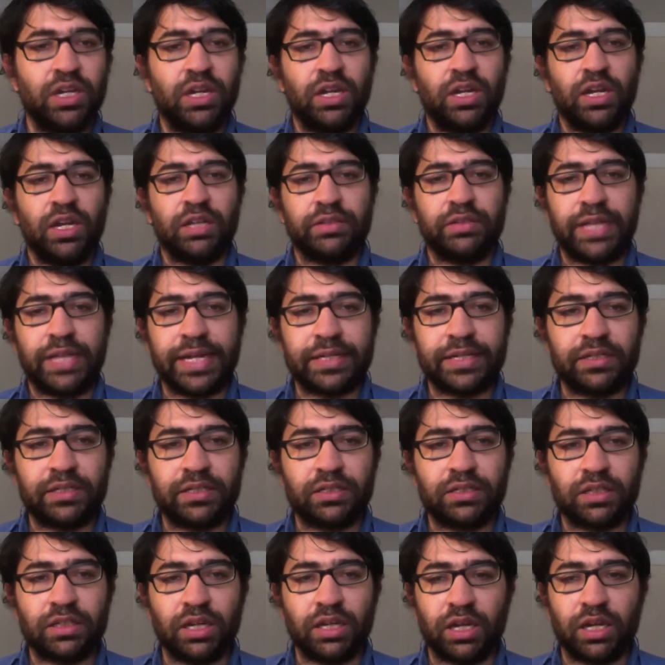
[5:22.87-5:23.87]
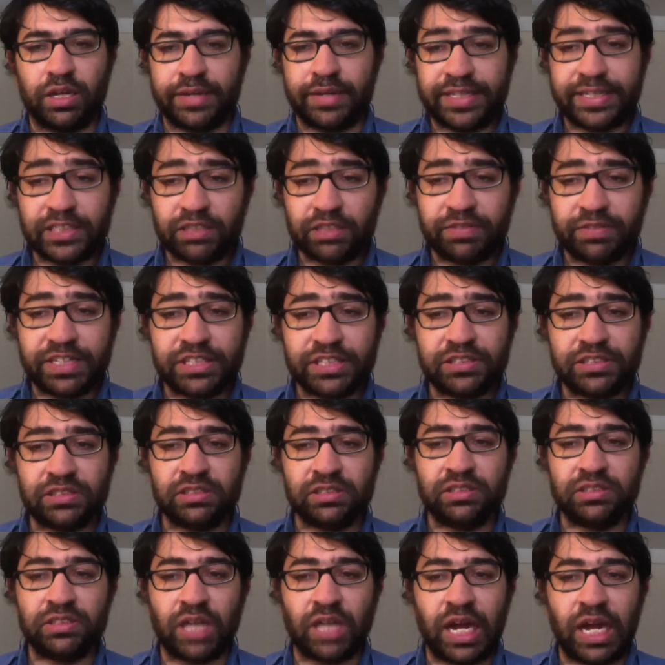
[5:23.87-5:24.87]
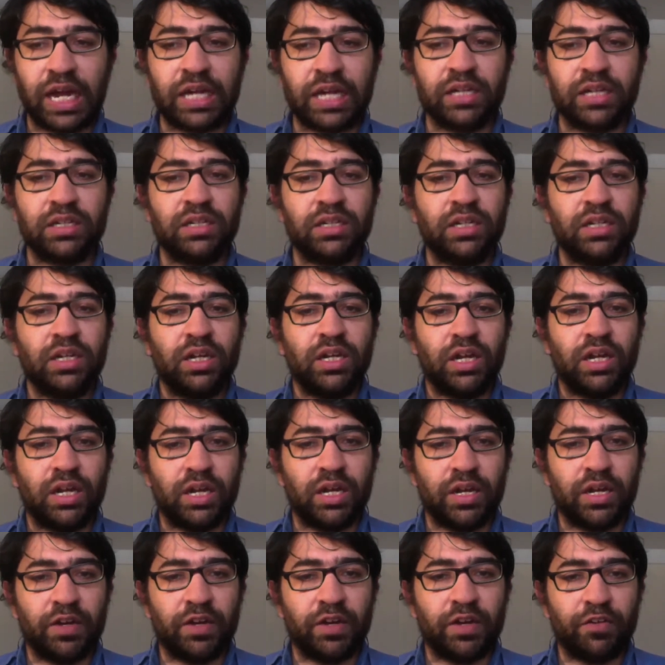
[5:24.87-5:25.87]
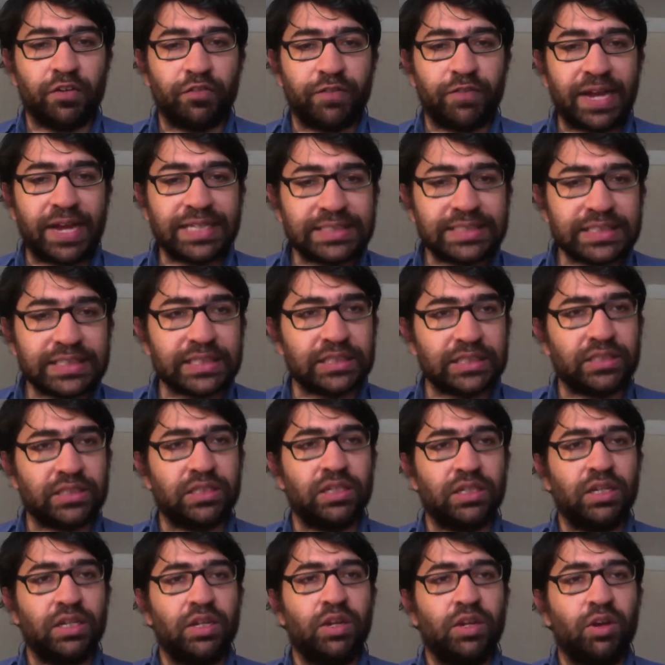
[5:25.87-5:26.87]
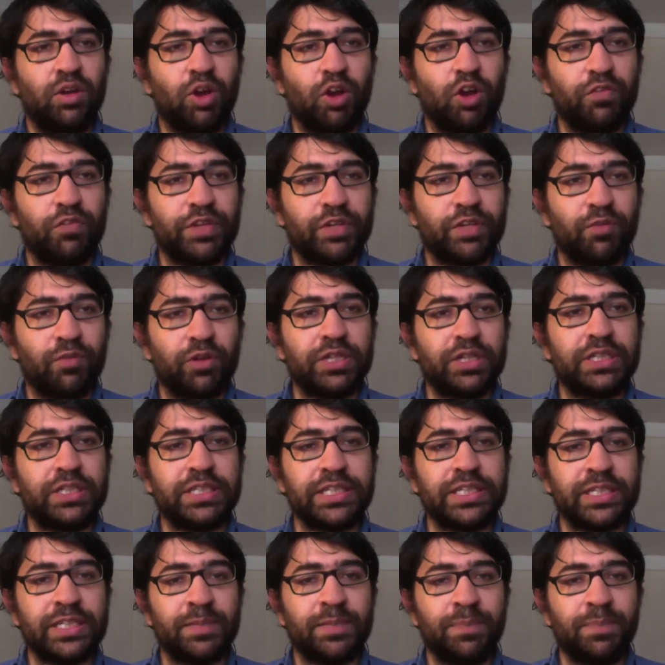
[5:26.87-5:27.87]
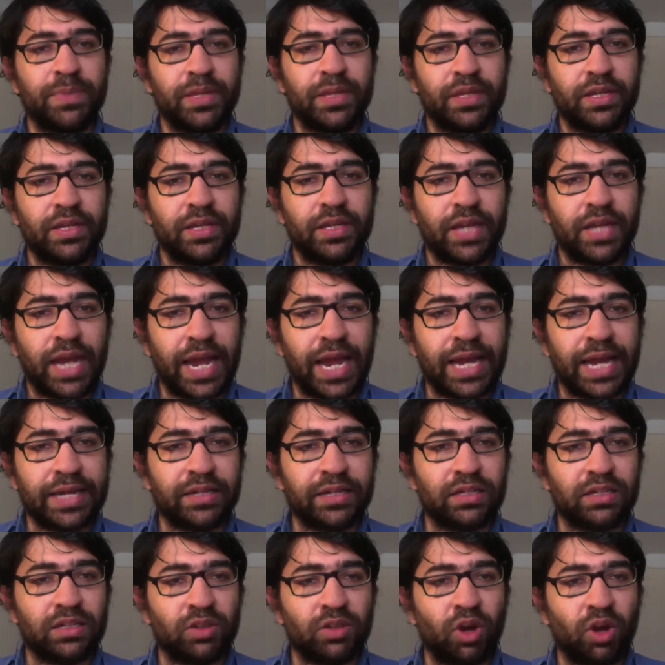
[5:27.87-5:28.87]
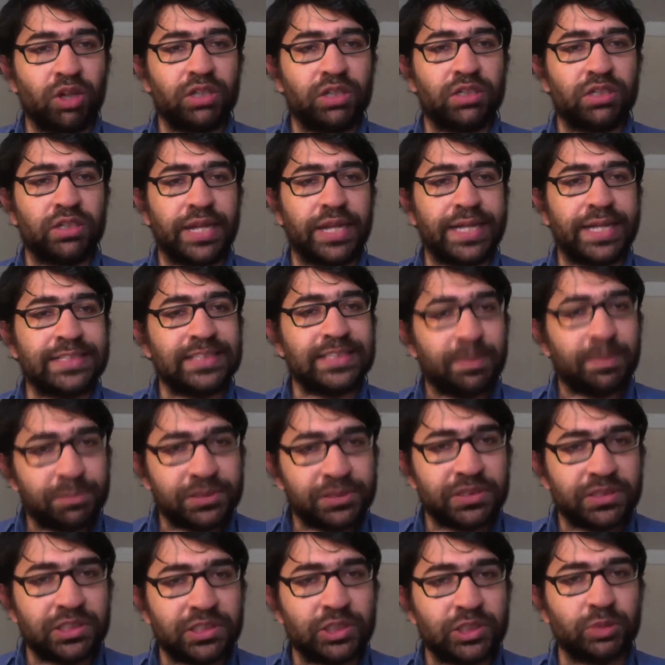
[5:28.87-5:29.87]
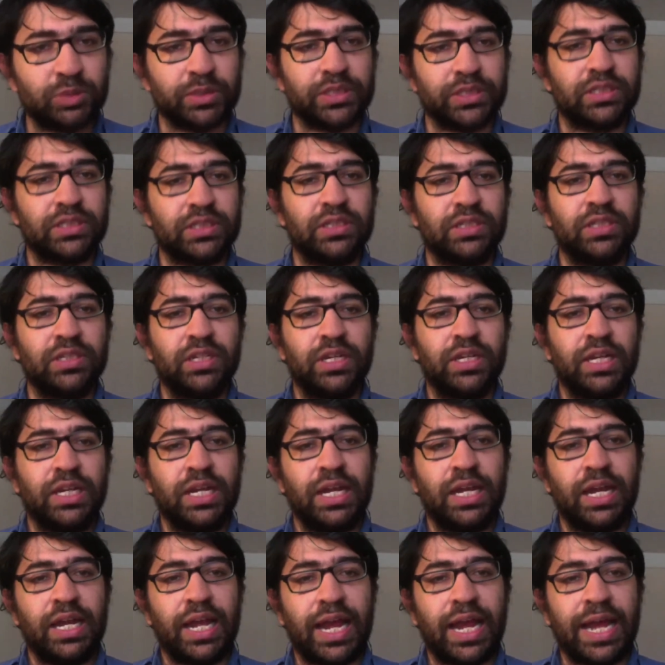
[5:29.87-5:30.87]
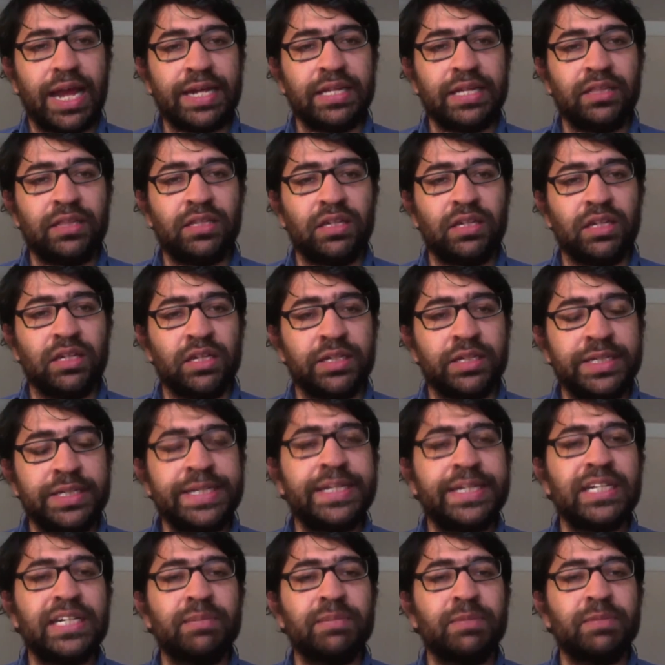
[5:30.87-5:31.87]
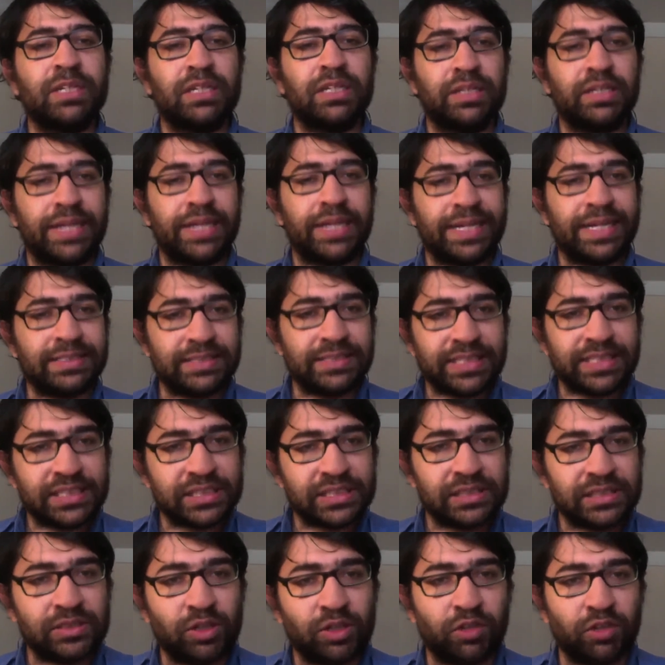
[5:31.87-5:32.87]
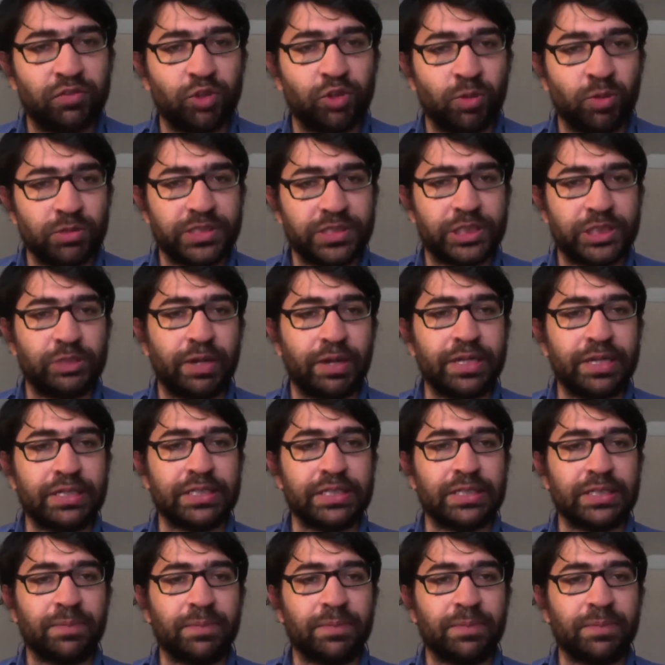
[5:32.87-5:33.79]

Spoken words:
that reservations are a facet of equality and not exceptions to it, and in the decriminalization of homosexuality.